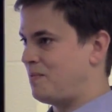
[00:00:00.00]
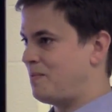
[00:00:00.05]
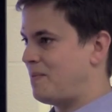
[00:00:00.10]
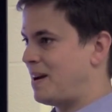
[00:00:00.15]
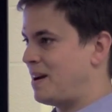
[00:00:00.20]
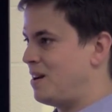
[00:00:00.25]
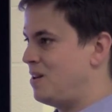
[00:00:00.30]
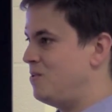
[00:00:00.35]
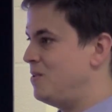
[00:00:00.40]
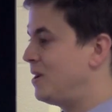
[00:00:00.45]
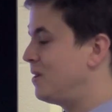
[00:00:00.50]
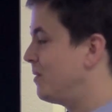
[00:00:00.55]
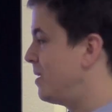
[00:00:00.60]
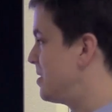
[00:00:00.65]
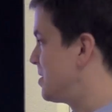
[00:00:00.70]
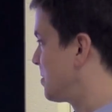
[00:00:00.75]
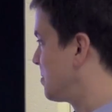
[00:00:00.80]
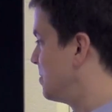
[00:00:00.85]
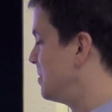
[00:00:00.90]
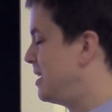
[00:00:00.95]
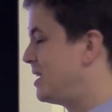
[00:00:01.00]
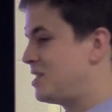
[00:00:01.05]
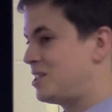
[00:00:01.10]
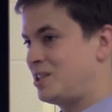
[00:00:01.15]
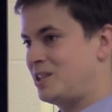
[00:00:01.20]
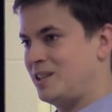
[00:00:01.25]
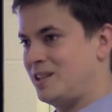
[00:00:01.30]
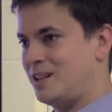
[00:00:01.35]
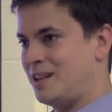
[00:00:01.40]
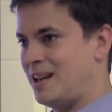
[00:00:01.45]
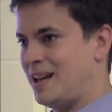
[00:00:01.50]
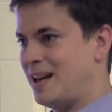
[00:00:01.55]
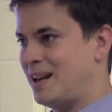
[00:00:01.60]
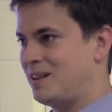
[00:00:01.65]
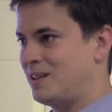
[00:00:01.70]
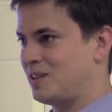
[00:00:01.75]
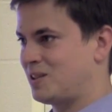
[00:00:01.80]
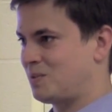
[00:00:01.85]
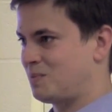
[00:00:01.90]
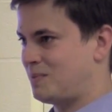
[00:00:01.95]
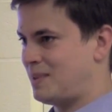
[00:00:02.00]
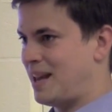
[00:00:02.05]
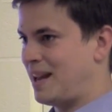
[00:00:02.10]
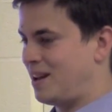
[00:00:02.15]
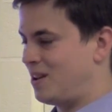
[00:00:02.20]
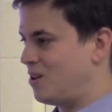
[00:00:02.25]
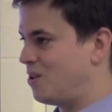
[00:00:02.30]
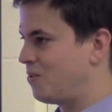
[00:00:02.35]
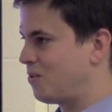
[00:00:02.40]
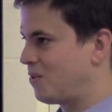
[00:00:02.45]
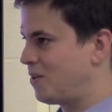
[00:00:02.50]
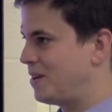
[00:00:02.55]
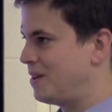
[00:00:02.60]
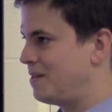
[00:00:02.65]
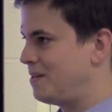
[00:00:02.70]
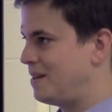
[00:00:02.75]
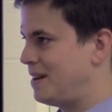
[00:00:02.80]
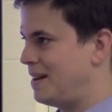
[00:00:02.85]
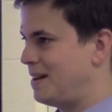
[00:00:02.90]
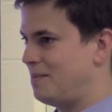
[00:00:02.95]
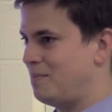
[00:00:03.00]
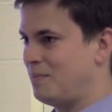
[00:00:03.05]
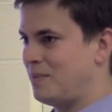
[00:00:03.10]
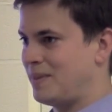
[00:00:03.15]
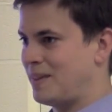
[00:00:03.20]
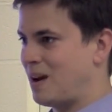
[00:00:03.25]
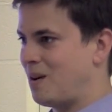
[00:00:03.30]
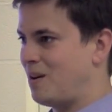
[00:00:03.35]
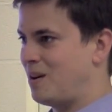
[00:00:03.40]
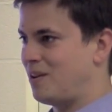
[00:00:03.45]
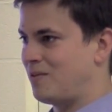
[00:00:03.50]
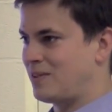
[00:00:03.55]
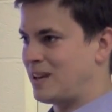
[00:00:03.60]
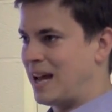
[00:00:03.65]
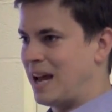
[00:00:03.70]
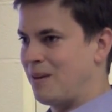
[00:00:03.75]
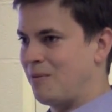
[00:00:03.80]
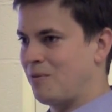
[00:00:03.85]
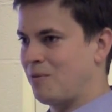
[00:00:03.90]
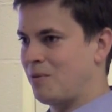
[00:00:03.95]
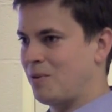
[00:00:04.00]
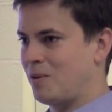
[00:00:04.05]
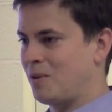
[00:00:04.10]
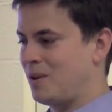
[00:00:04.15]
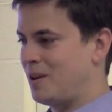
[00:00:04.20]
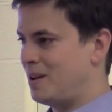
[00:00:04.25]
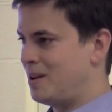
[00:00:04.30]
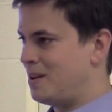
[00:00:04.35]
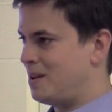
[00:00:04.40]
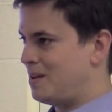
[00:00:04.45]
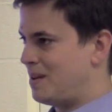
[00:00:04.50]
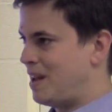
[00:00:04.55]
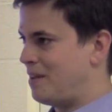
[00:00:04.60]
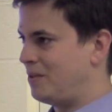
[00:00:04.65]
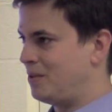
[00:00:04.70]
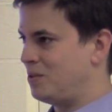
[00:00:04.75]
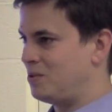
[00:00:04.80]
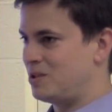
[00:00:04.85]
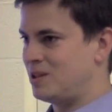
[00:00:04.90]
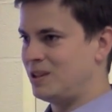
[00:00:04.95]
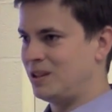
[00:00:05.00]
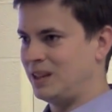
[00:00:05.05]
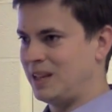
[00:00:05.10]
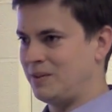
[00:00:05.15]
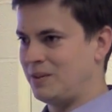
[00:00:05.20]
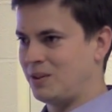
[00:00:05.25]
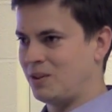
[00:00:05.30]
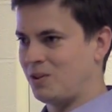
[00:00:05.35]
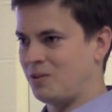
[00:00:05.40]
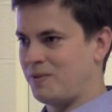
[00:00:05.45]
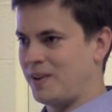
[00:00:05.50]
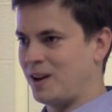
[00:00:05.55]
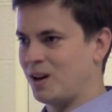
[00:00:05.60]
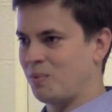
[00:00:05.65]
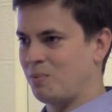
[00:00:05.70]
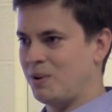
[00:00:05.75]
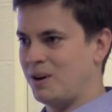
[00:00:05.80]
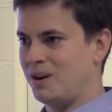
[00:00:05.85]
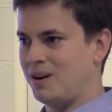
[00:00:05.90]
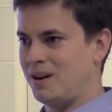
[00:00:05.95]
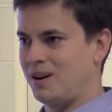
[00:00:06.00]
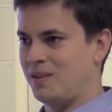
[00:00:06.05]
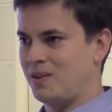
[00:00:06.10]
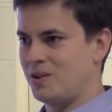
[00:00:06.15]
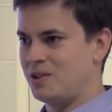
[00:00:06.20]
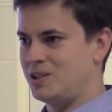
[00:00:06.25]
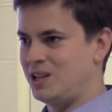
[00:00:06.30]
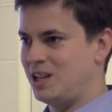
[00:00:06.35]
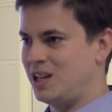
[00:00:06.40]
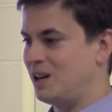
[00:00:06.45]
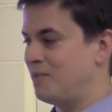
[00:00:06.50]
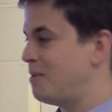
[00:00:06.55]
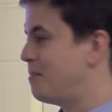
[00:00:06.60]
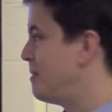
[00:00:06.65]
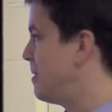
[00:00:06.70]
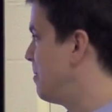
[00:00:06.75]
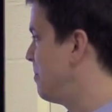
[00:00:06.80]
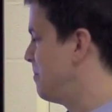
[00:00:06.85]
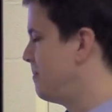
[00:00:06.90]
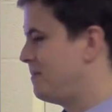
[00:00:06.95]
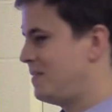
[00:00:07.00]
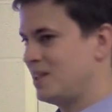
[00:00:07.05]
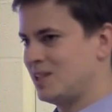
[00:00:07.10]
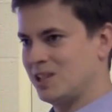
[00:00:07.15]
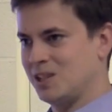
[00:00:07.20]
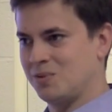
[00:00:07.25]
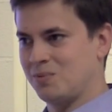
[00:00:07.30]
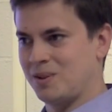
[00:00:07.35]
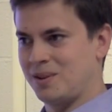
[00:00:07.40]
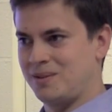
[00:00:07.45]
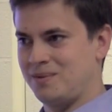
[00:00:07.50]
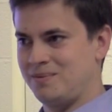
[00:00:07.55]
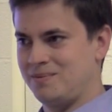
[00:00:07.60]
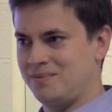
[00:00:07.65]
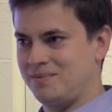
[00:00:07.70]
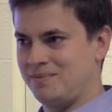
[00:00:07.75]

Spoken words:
find a new ecological niche and just take it over, and without enough time for evolution to leave a little fingerprint in their genome about this is what,